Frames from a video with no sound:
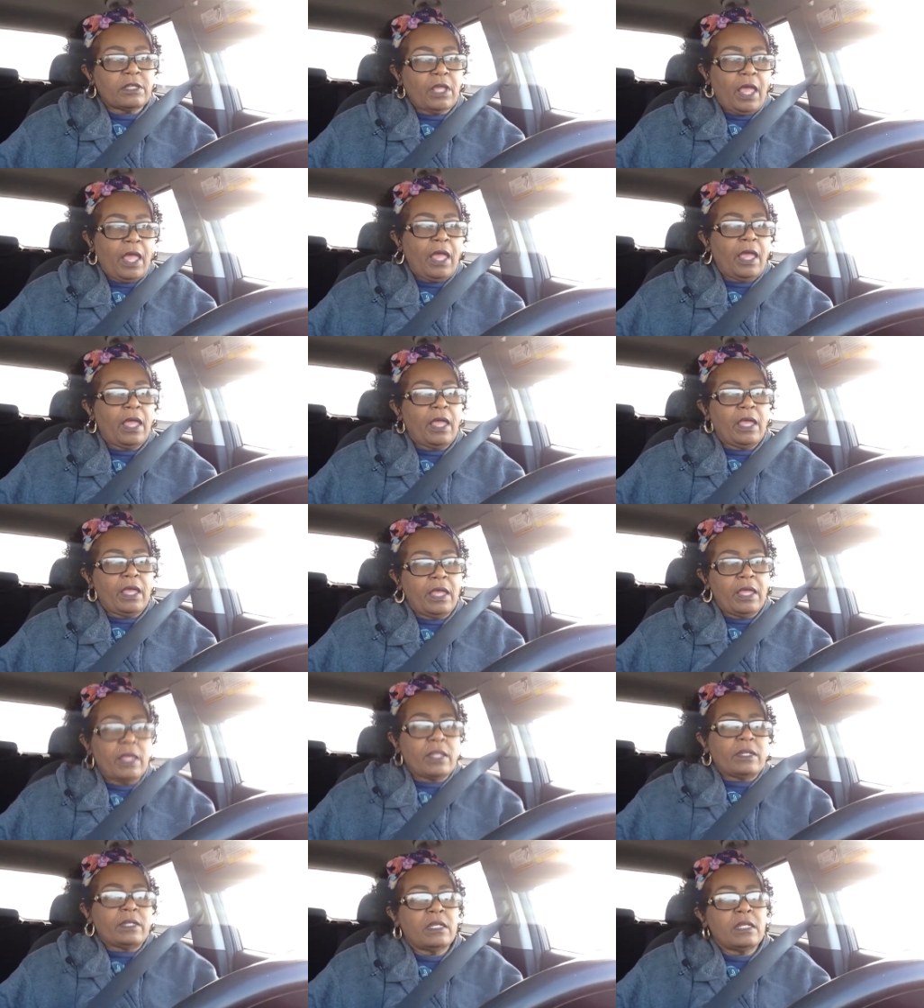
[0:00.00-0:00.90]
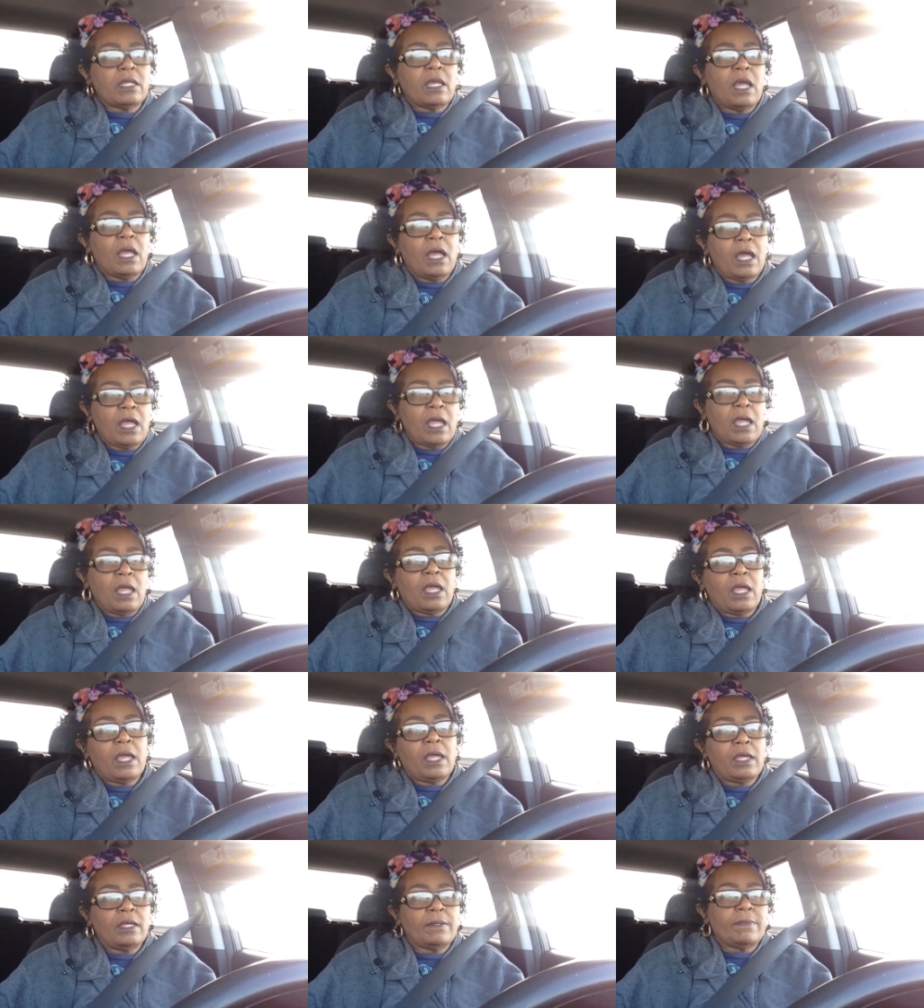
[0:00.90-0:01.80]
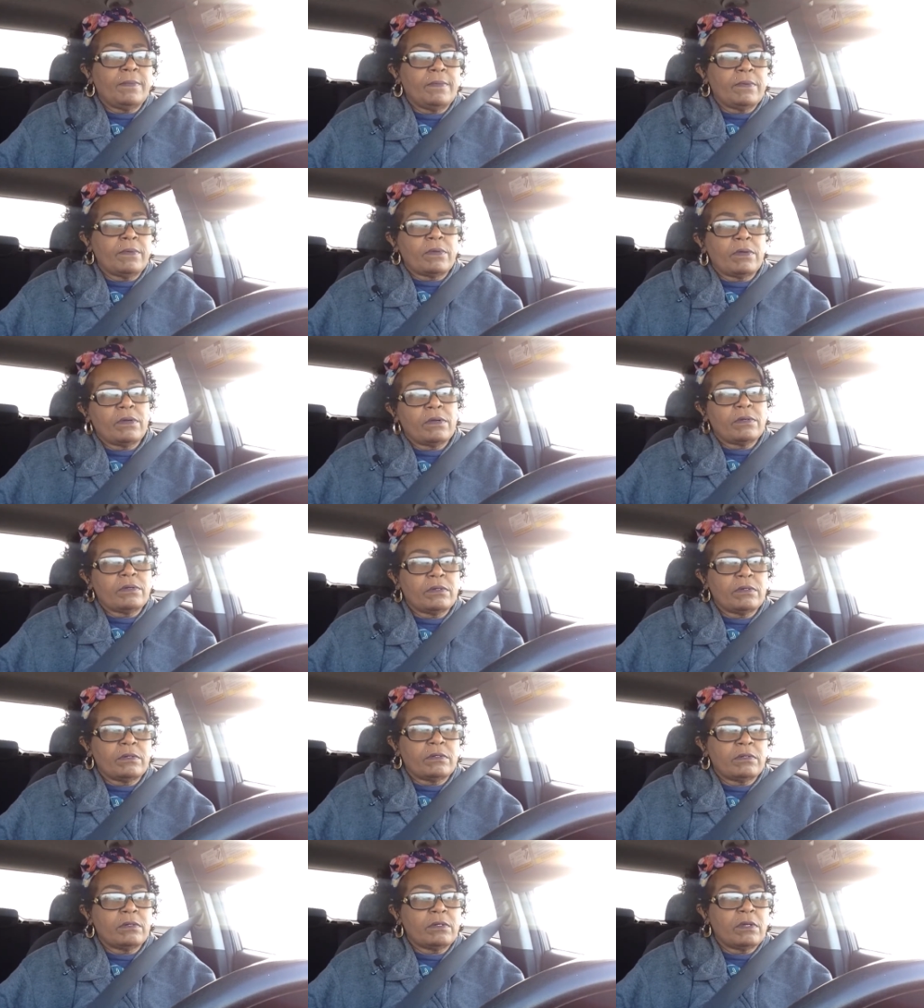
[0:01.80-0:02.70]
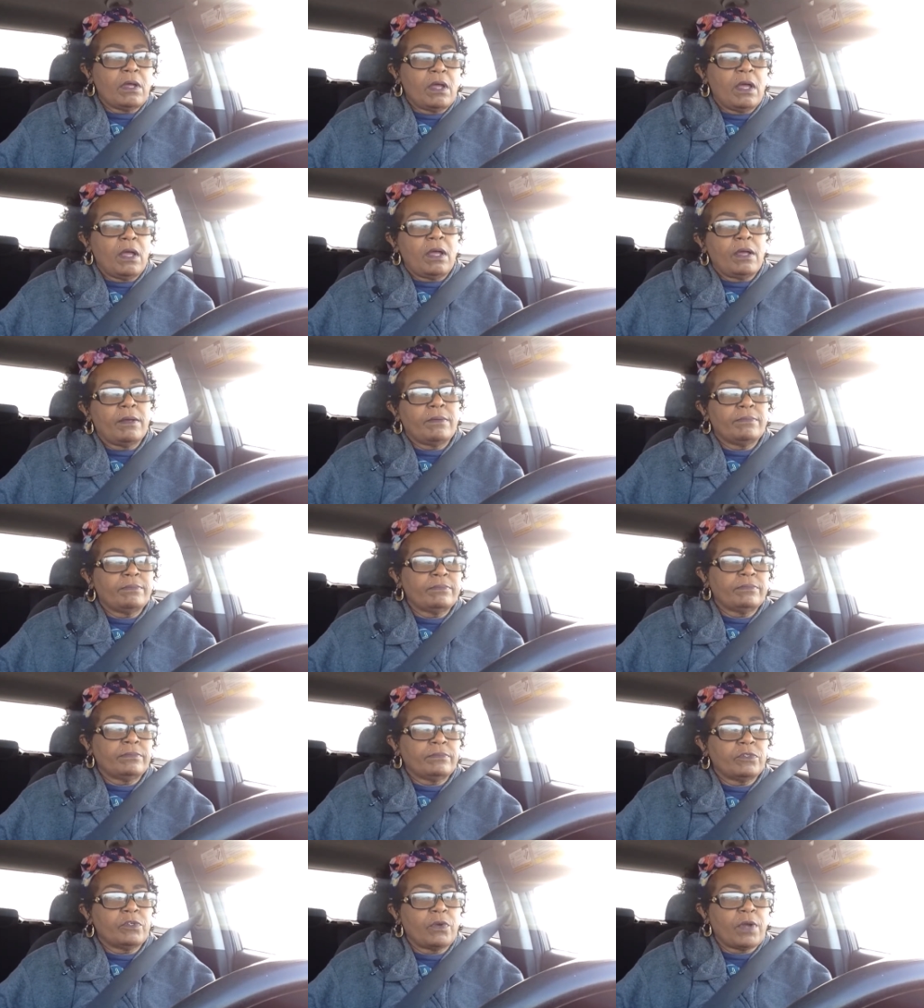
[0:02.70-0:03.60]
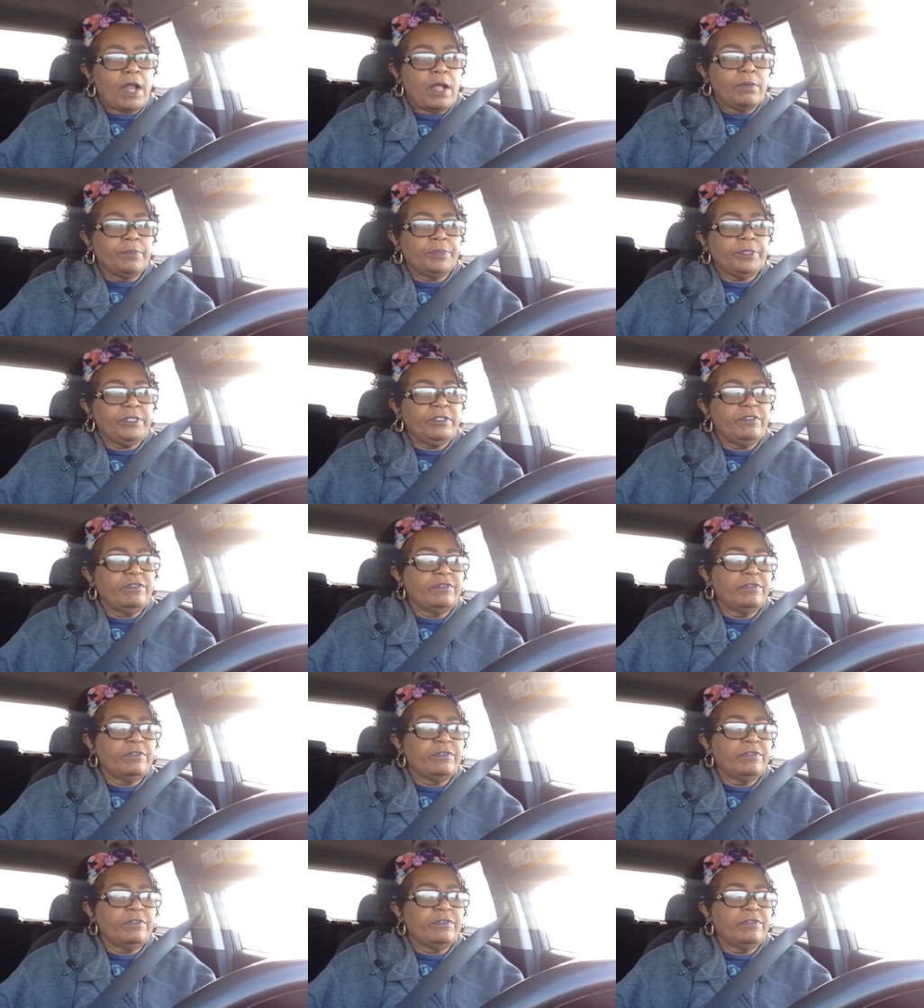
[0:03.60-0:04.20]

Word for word: and I had um, ground beef